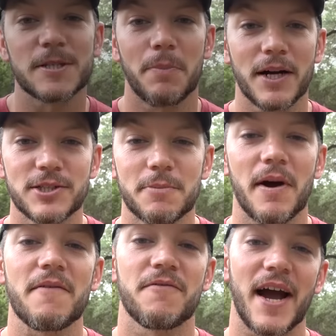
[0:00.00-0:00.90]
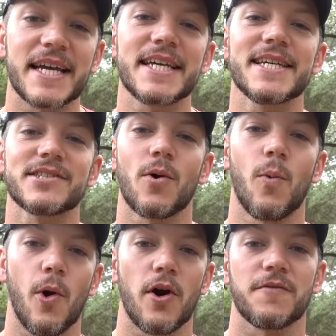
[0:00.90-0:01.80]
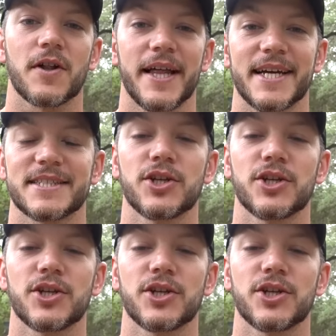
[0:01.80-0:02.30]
is sponsored by Vikings War of Clans,